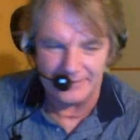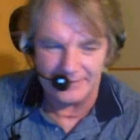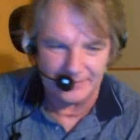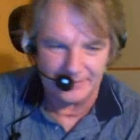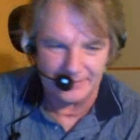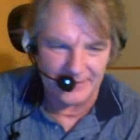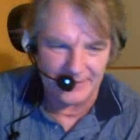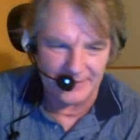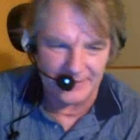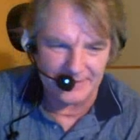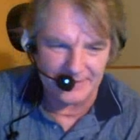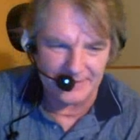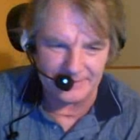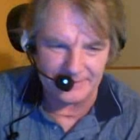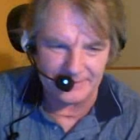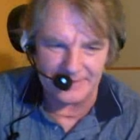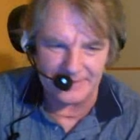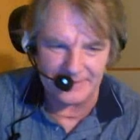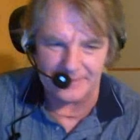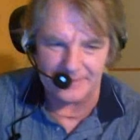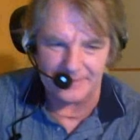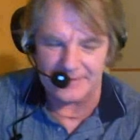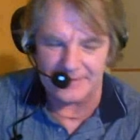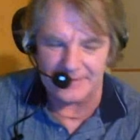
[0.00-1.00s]
back me
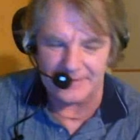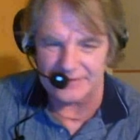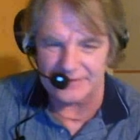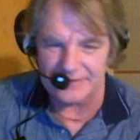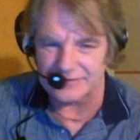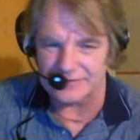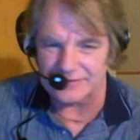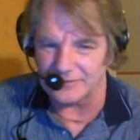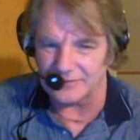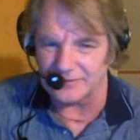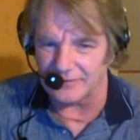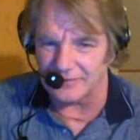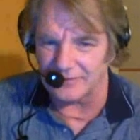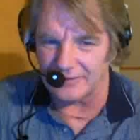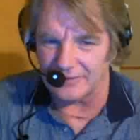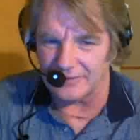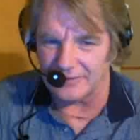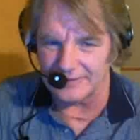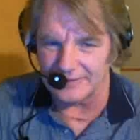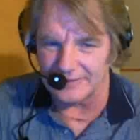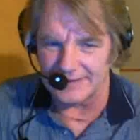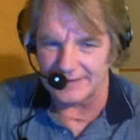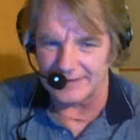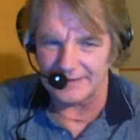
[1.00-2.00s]
up against the wall
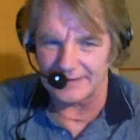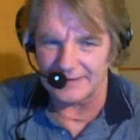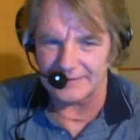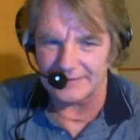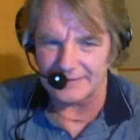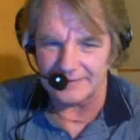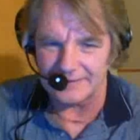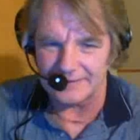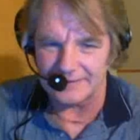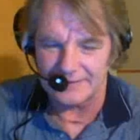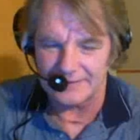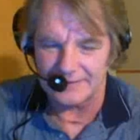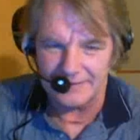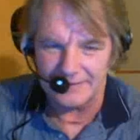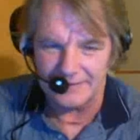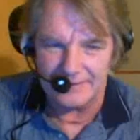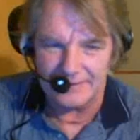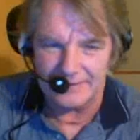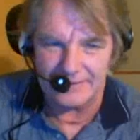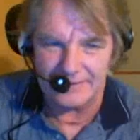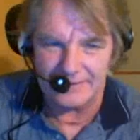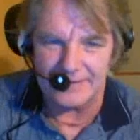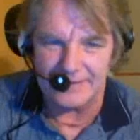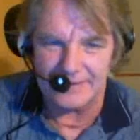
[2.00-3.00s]
there. And
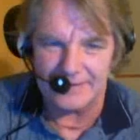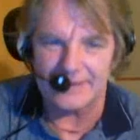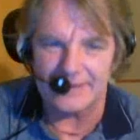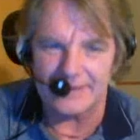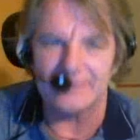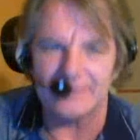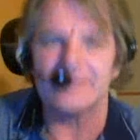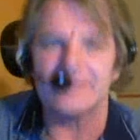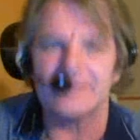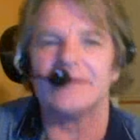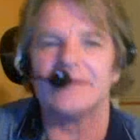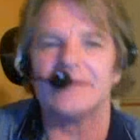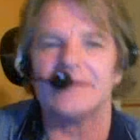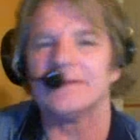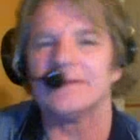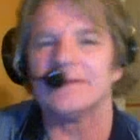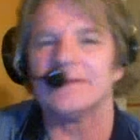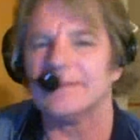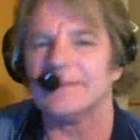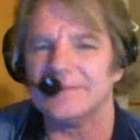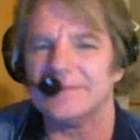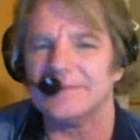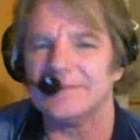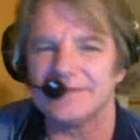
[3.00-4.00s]
now
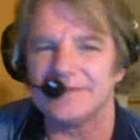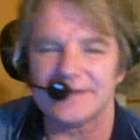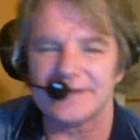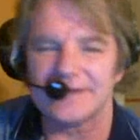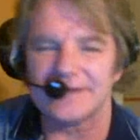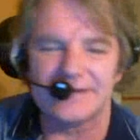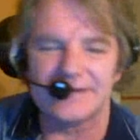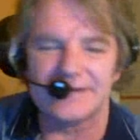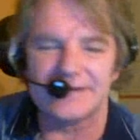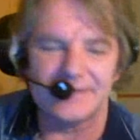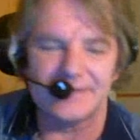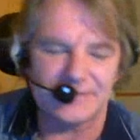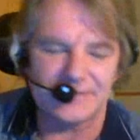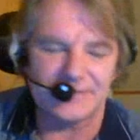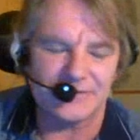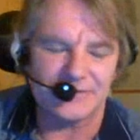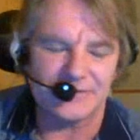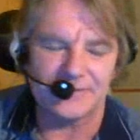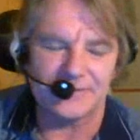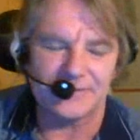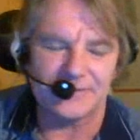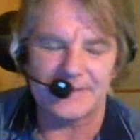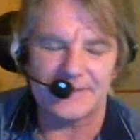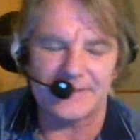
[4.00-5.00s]
let me check the temperature
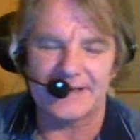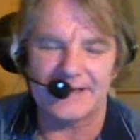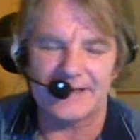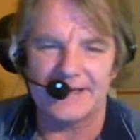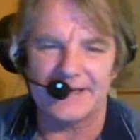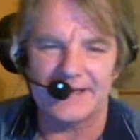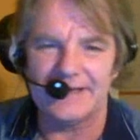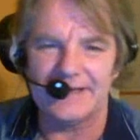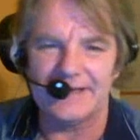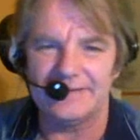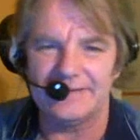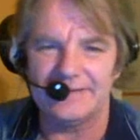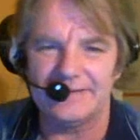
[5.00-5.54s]
on my head.